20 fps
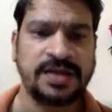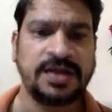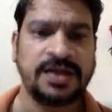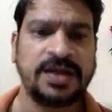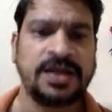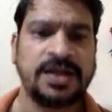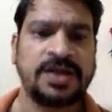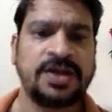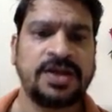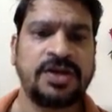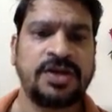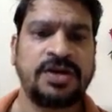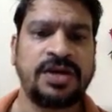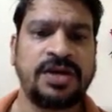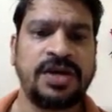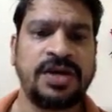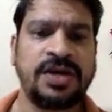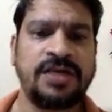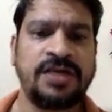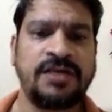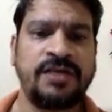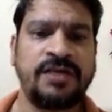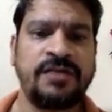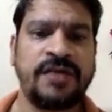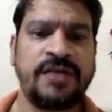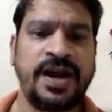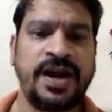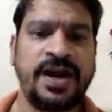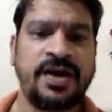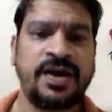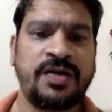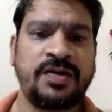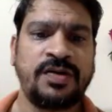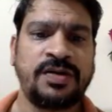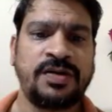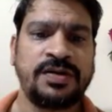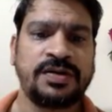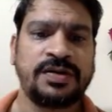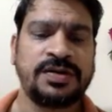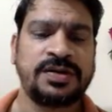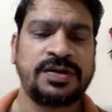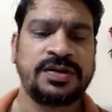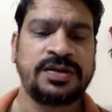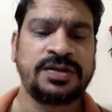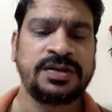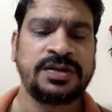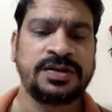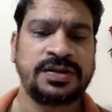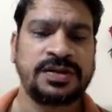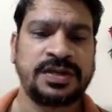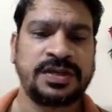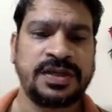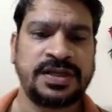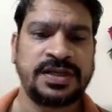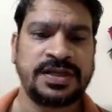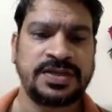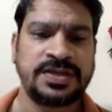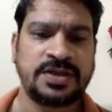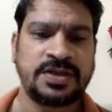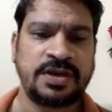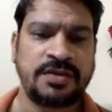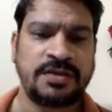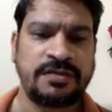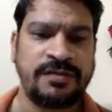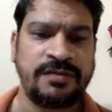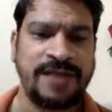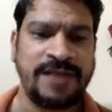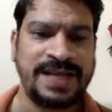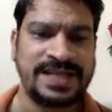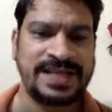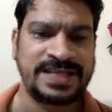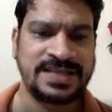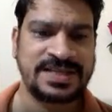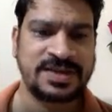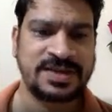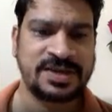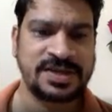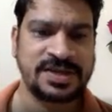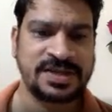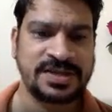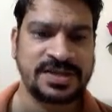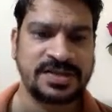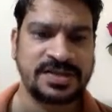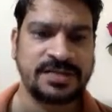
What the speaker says: Now here if we'll find out, it is of less cost.